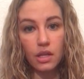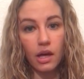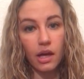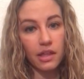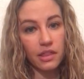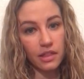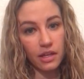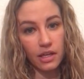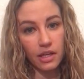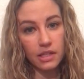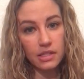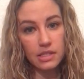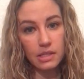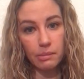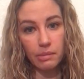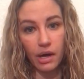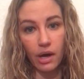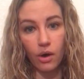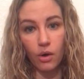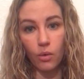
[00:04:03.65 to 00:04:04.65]
I think it's
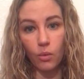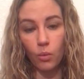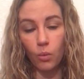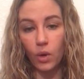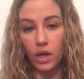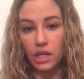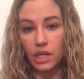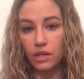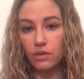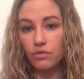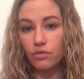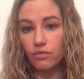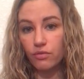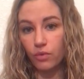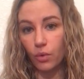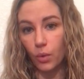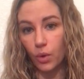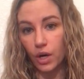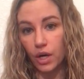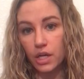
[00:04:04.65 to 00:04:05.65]
about 1 in
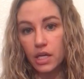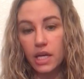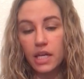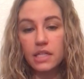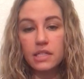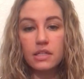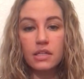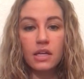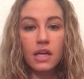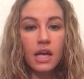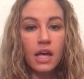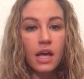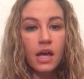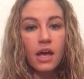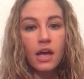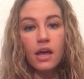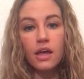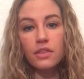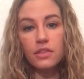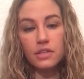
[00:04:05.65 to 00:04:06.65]
4.
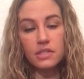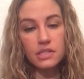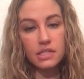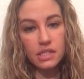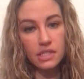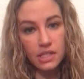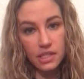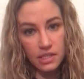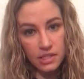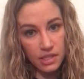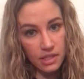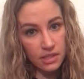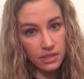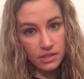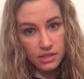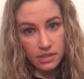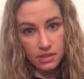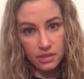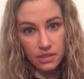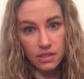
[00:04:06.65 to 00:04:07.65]
The
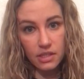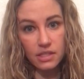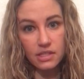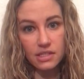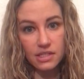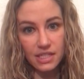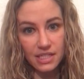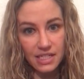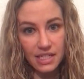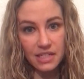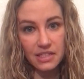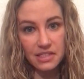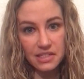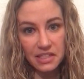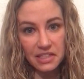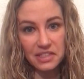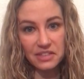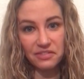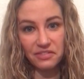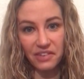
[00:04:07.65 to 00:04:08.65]

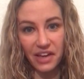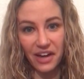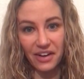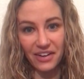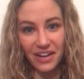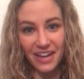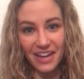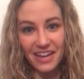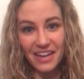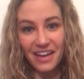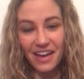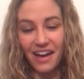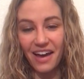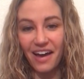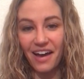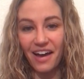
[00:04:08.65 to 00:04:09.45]
statistics vary